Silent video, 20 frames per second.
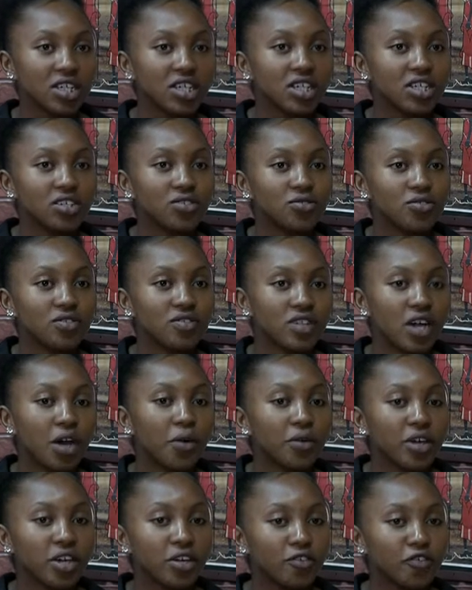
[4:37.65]
it was a
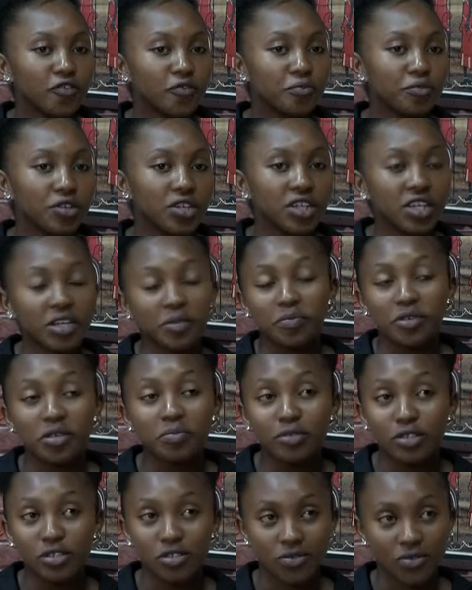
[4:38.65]
way of bringing
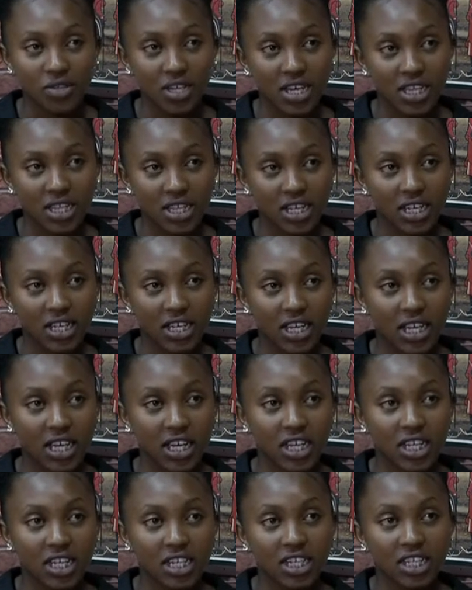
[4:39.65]
people together
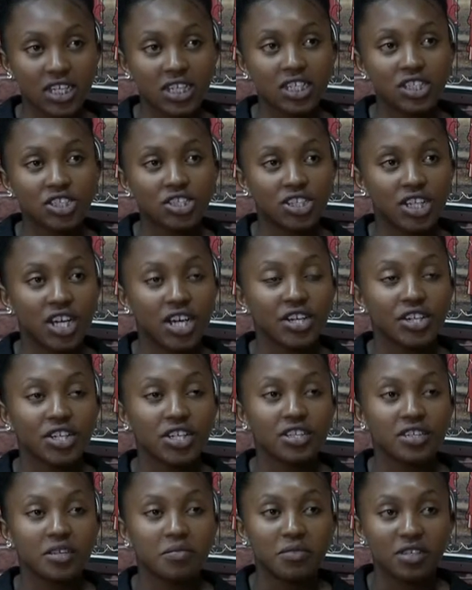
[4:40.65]
and sharing
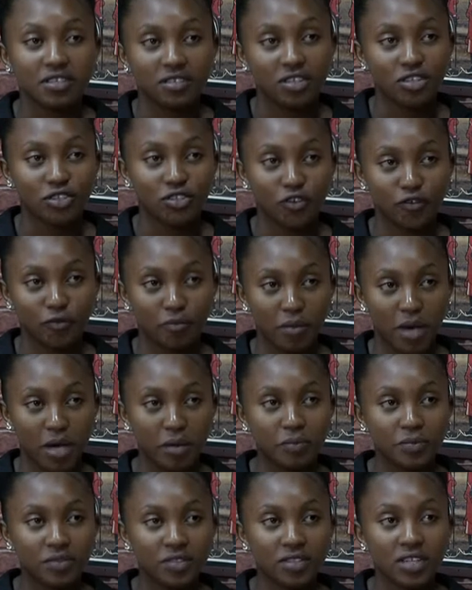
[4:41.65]
the message of
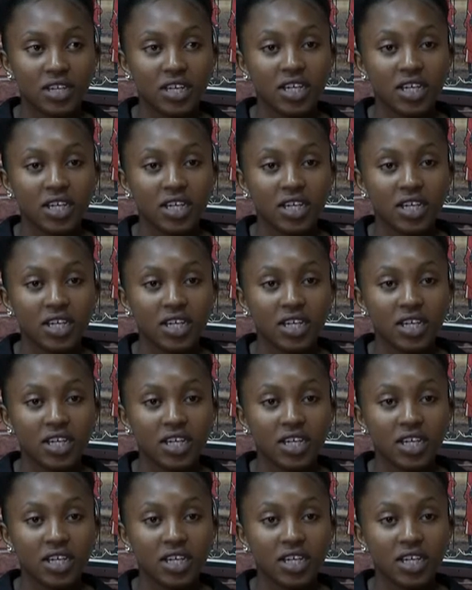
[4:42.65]
MAPS,